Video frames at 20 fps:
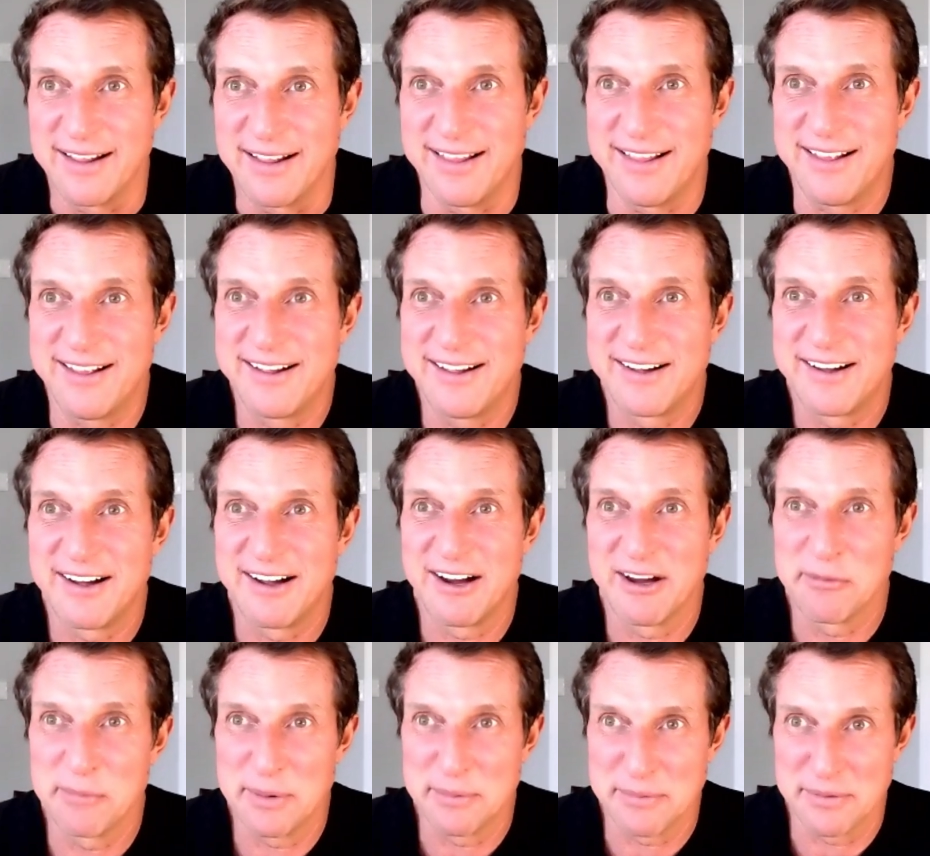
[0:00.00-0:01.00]
I
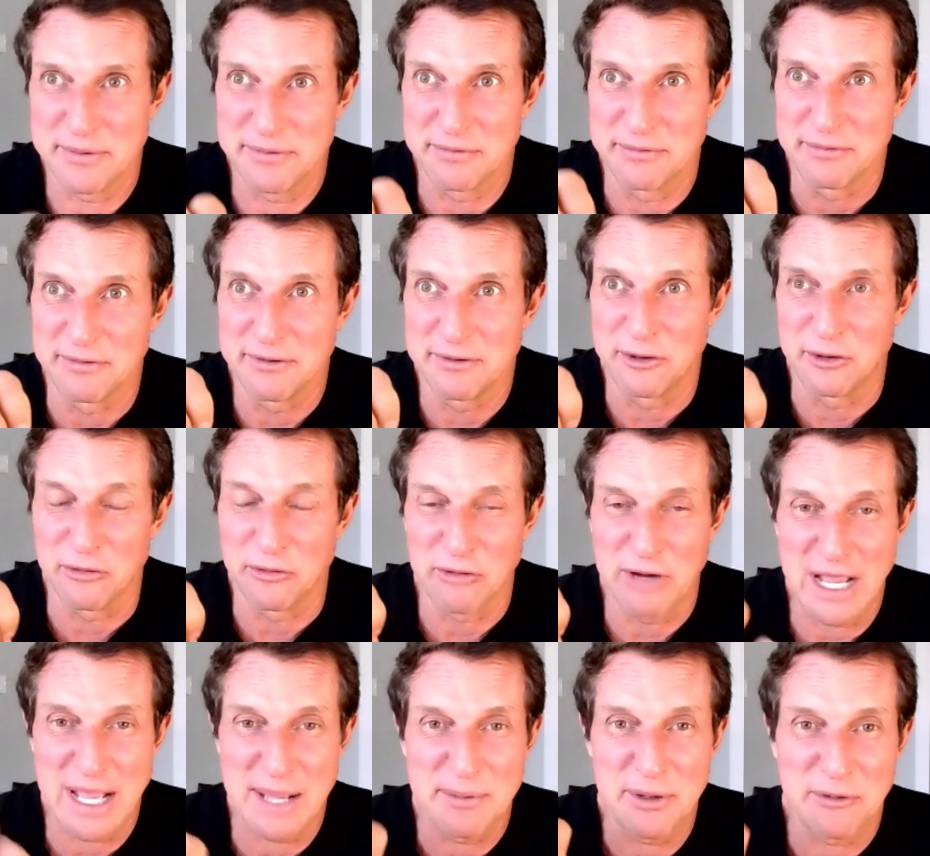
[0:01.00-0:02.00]
remember
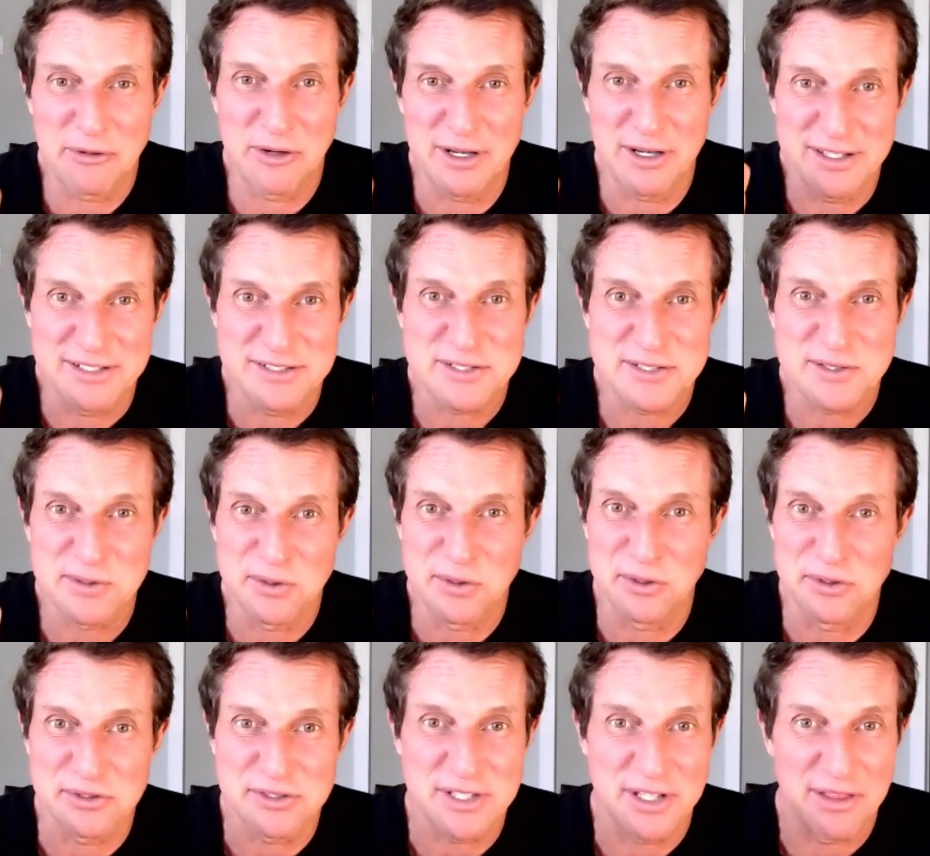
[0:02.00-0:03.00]
grabbing one of these
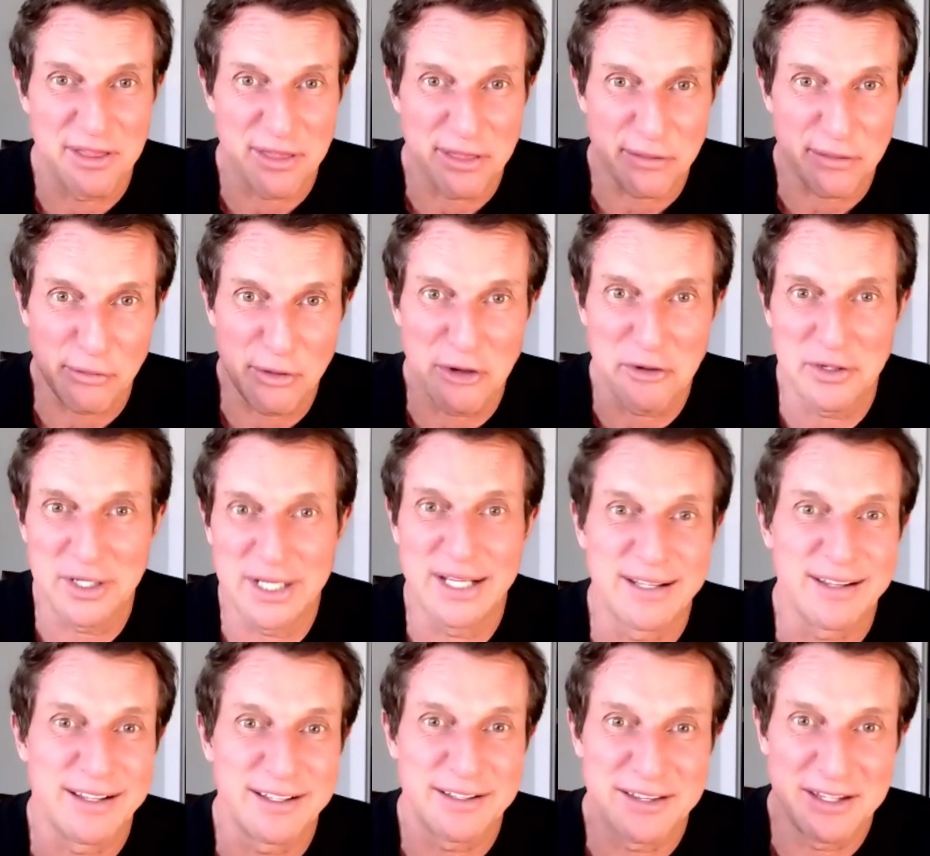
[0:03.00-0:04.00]
stools and throwing it
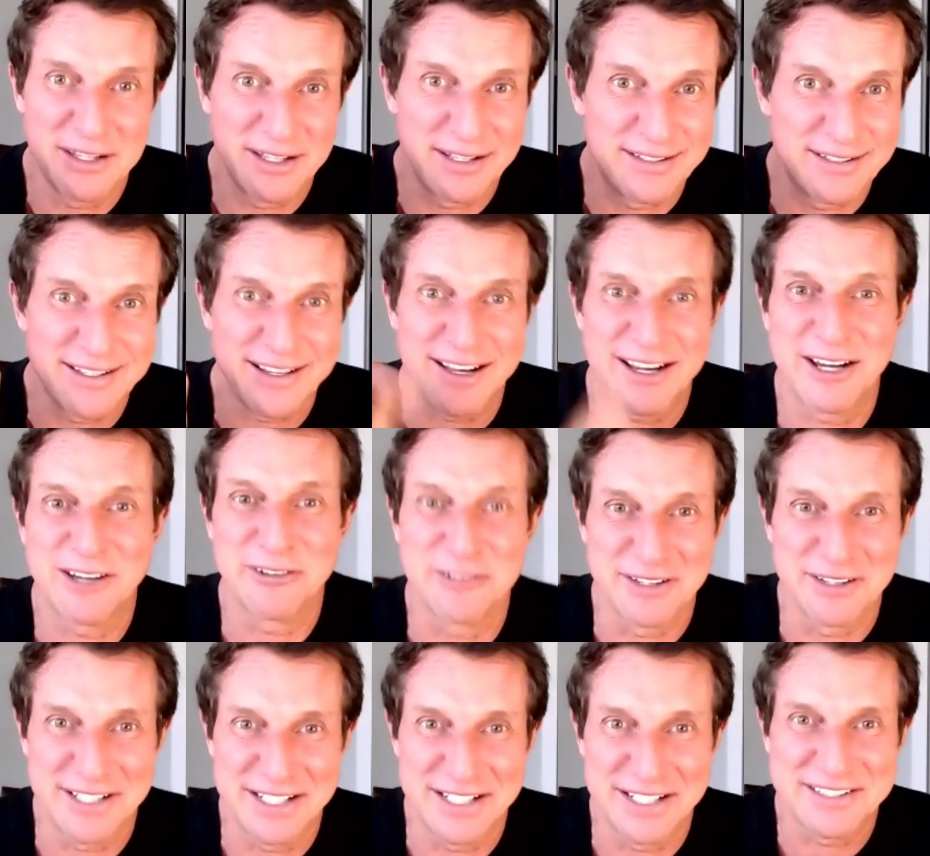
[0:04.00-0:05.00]
like the entire
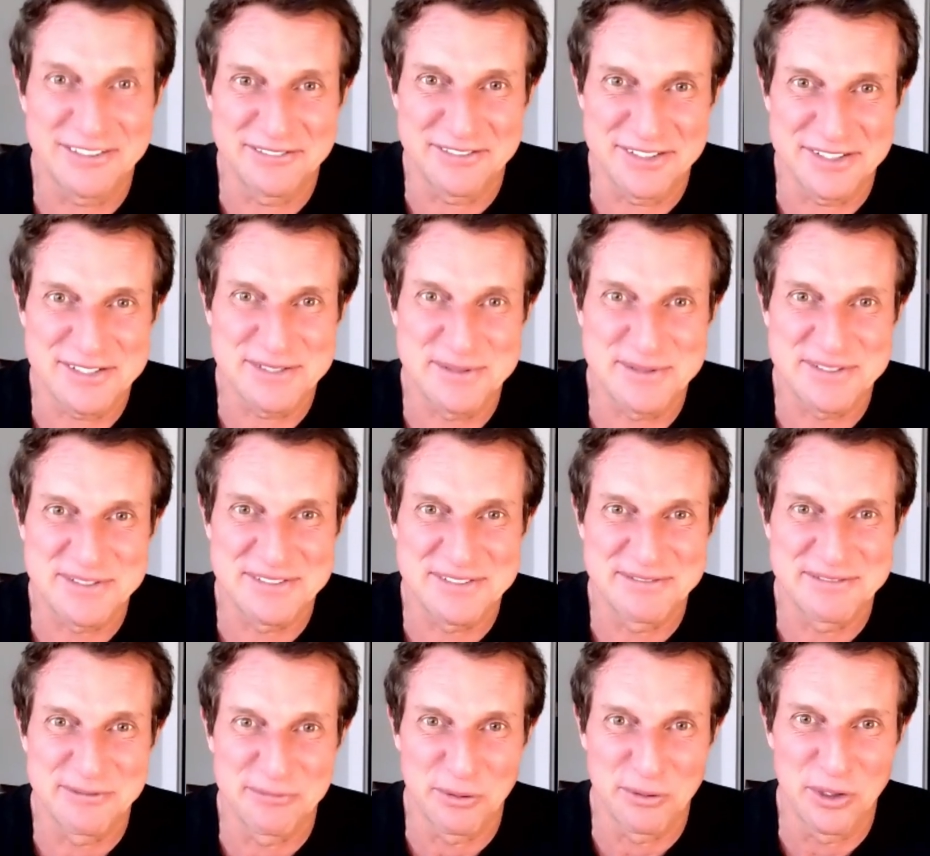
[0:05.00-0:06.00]
length of this
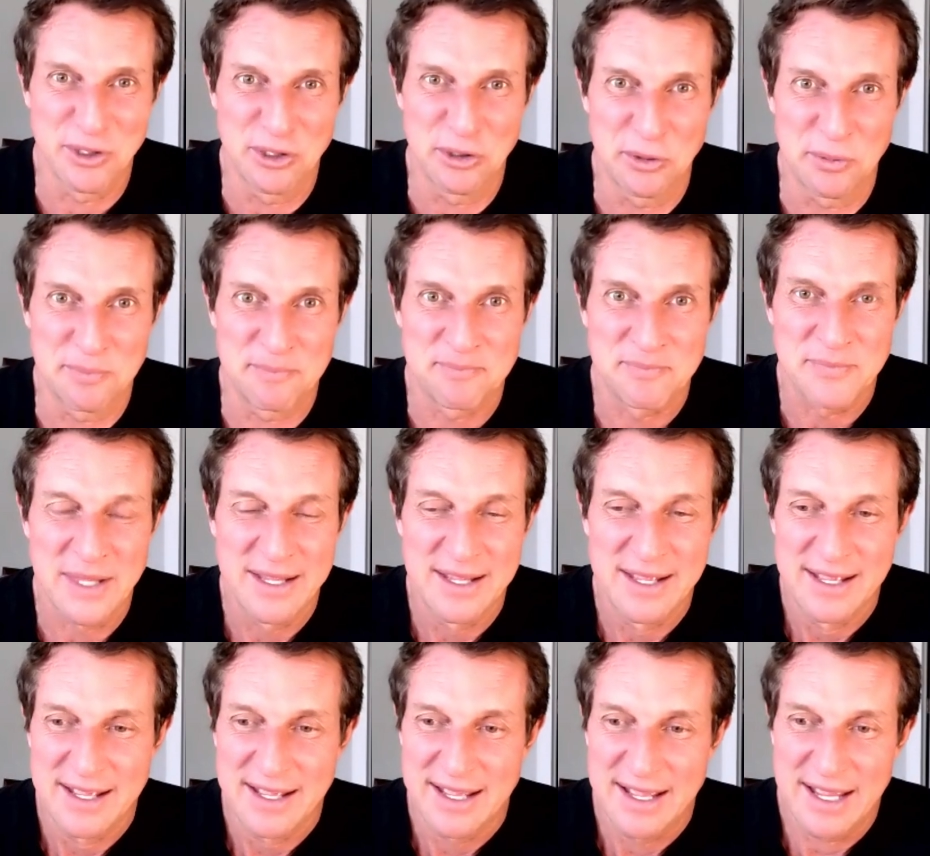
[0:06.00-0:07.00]
room
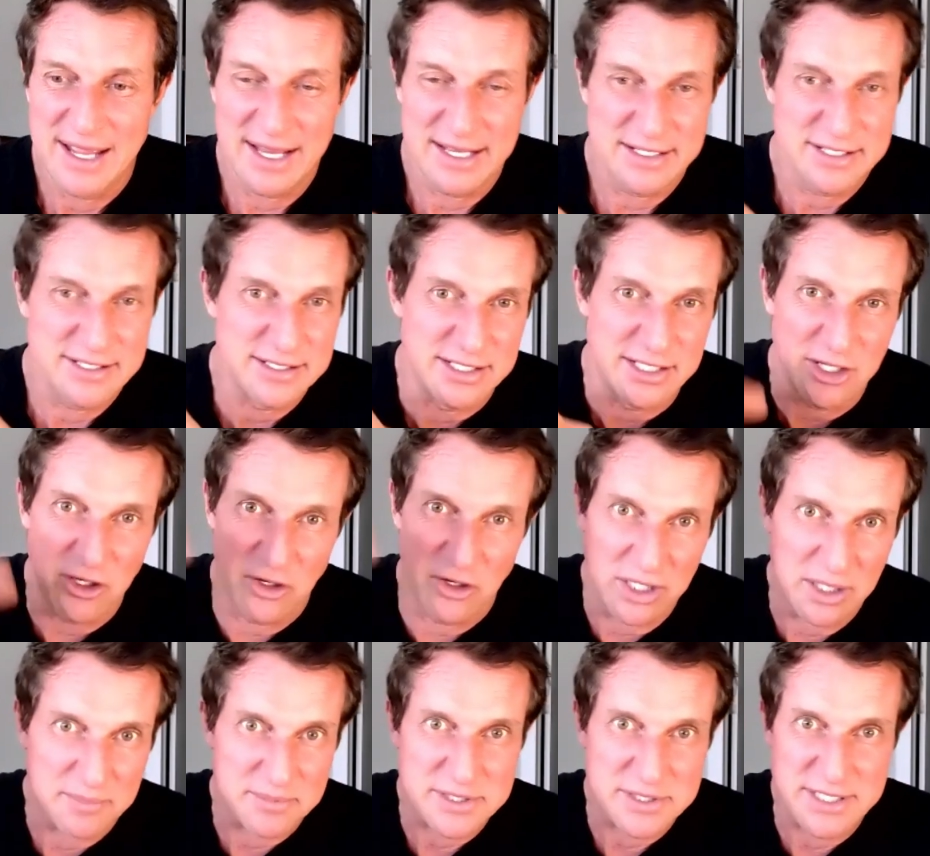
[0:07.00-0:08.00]
and going
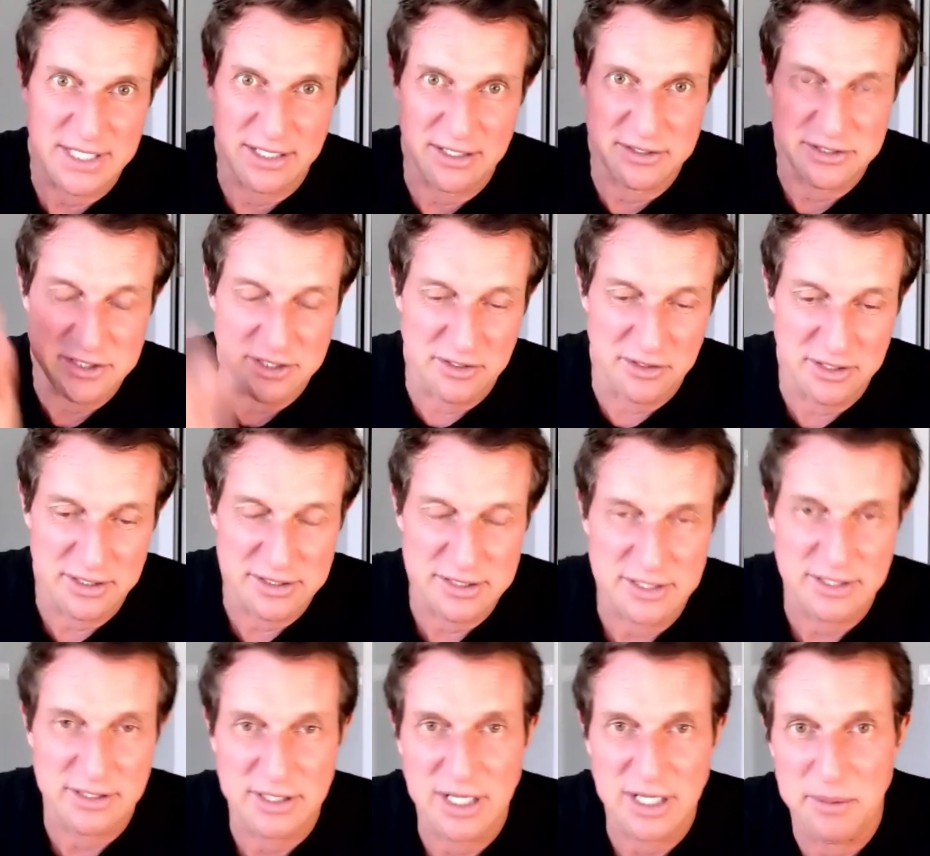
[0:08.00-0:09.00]
upstairs, going into the
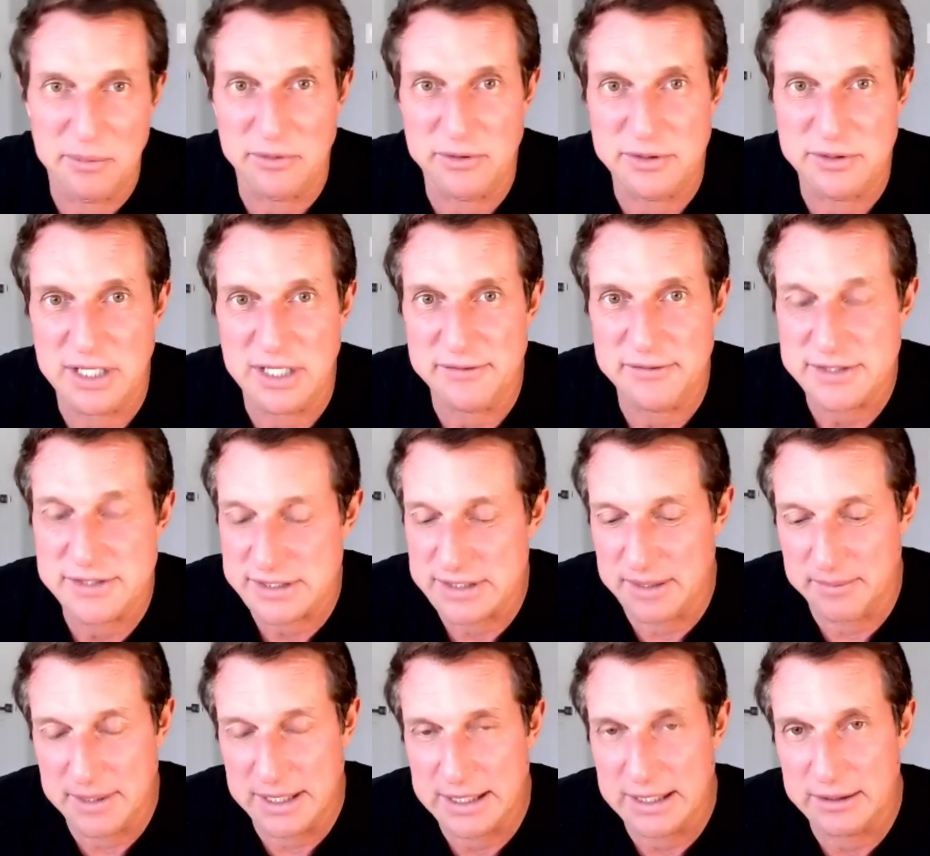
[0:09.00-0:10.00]
commodore's offices, I'm
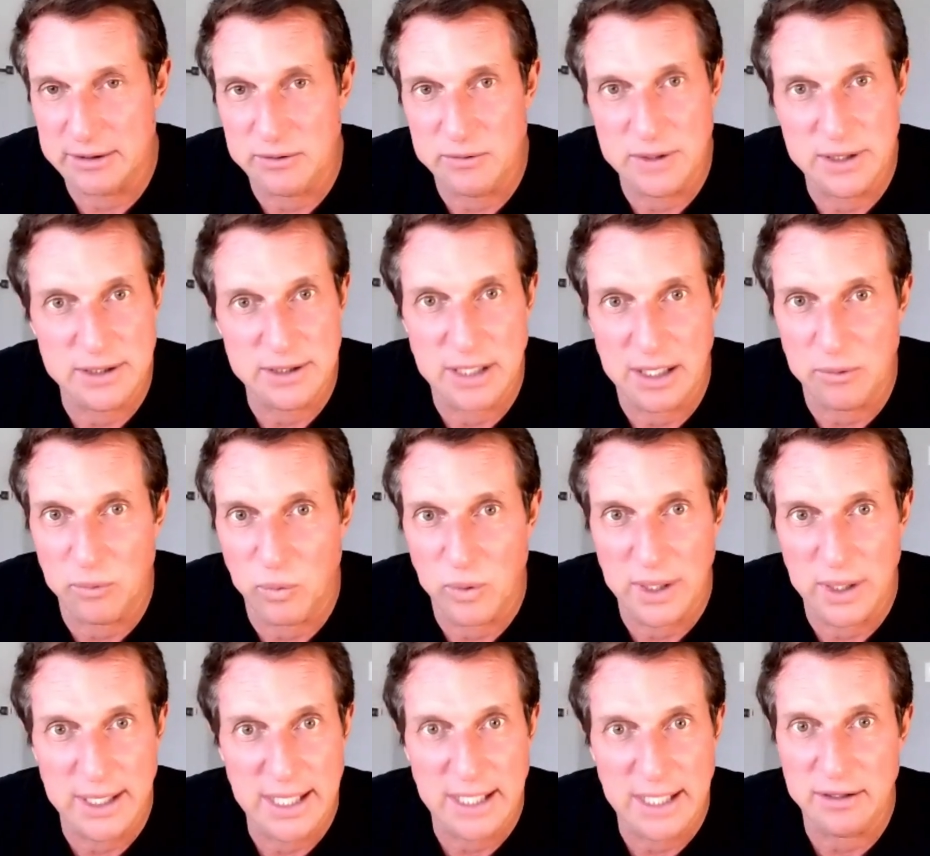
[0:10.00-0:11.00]
like, I quit. I
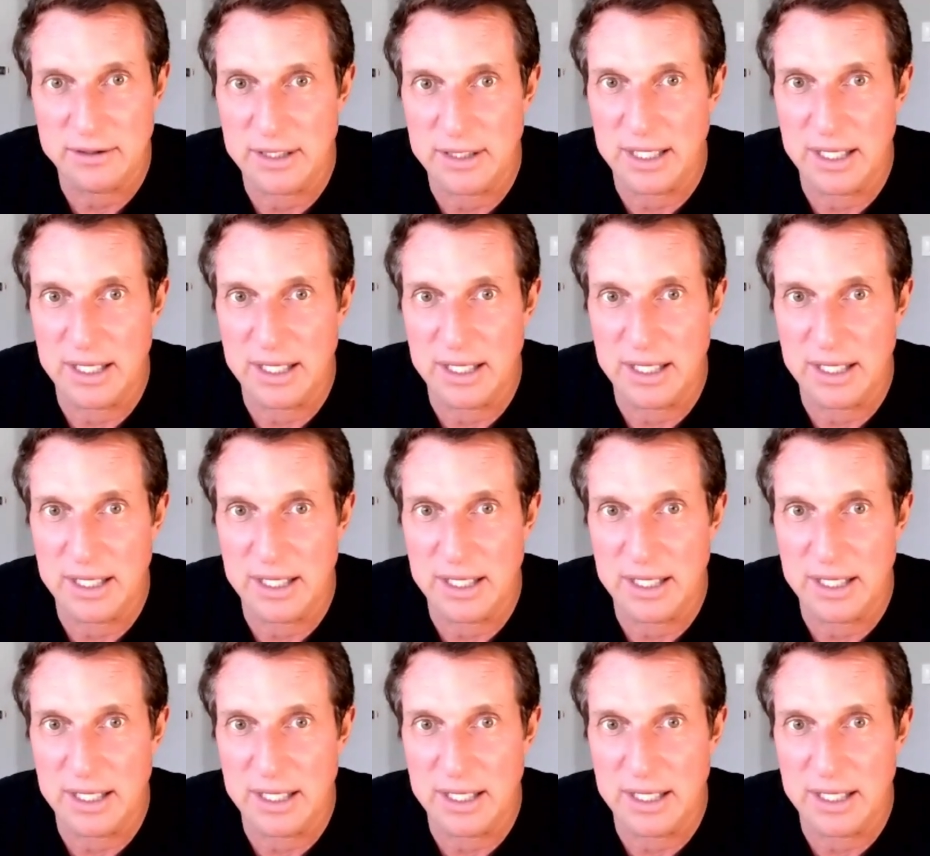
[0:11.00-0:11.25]
went out.